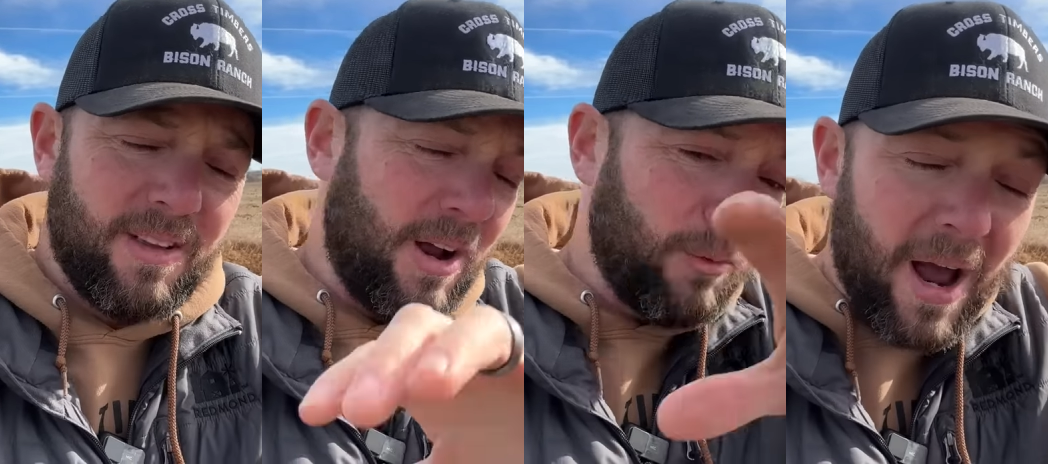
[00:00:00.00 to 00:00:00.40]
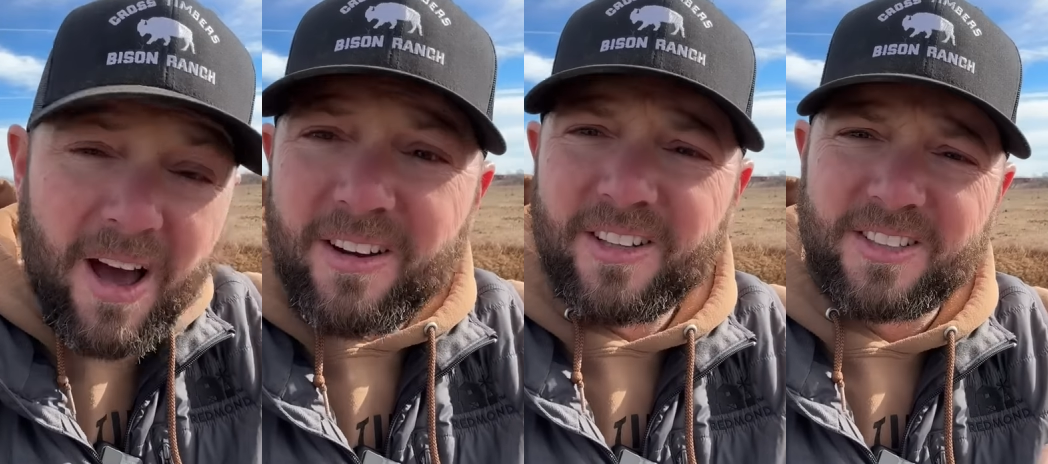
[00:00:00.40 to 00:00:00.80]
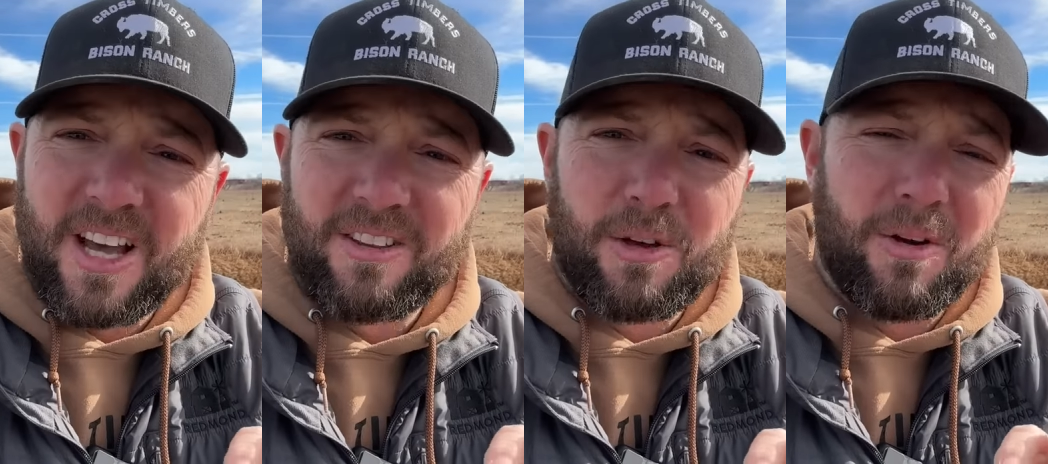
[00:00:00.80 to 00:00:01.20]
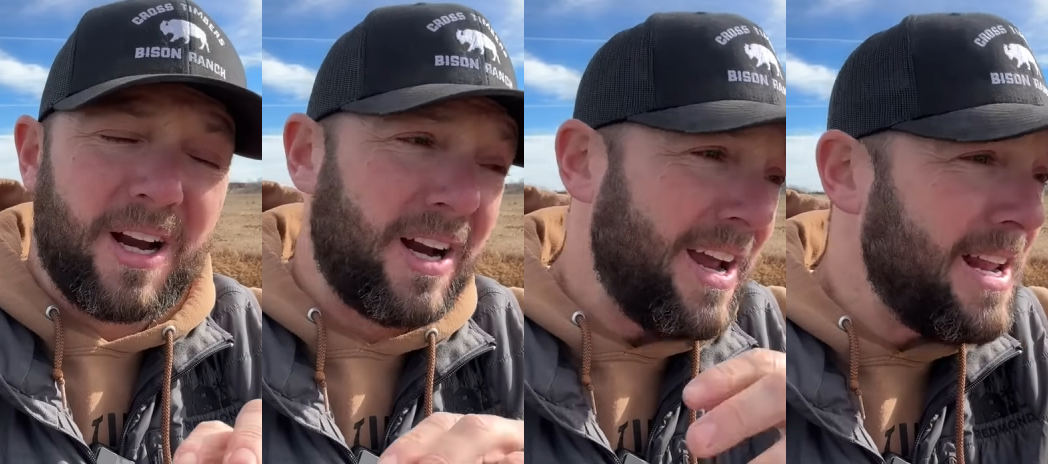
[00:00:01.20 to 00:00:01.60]
around in the South Dakota
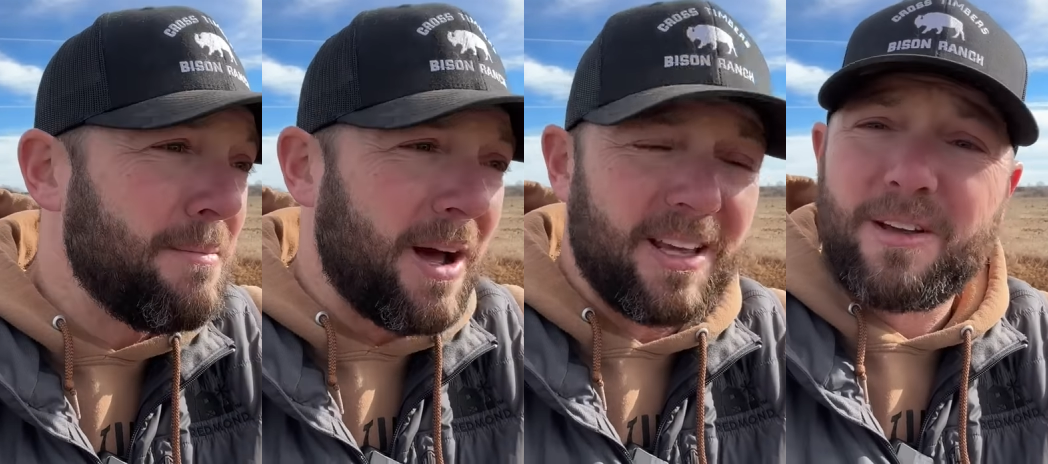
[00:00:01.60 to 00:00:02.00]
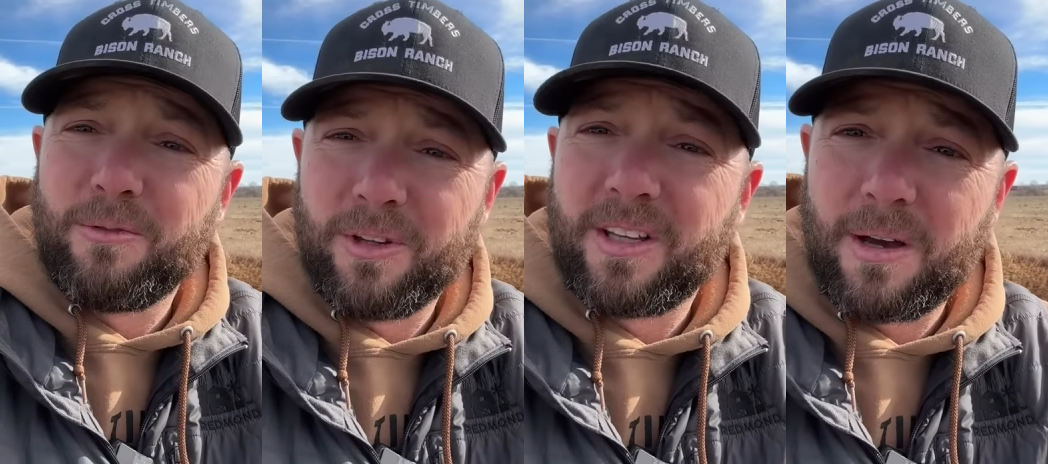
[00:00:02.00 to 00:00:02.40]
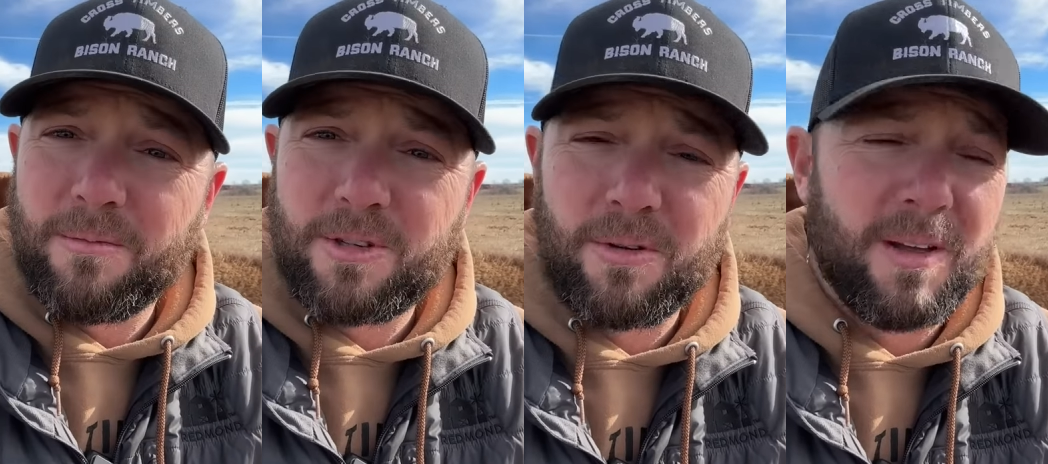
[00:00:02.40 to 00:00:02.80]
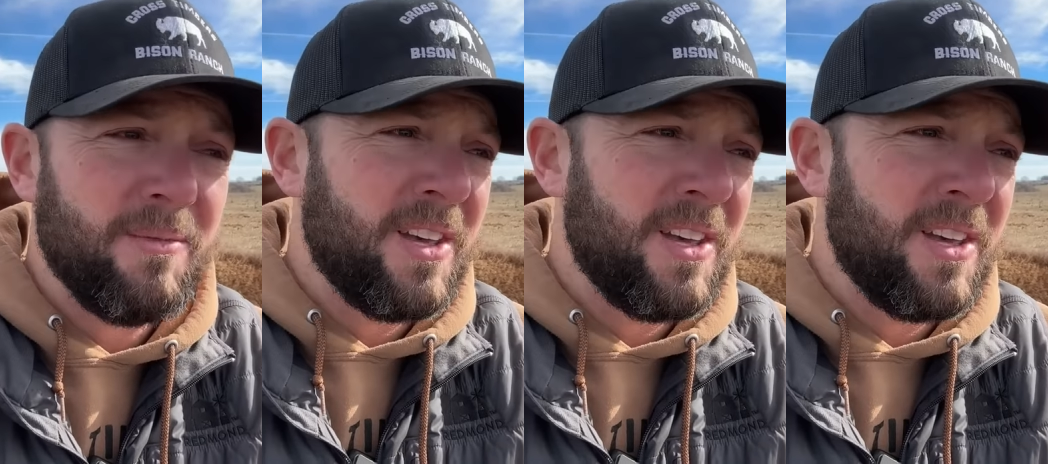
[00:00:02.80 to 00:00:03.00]
area. Anybody can really come to it.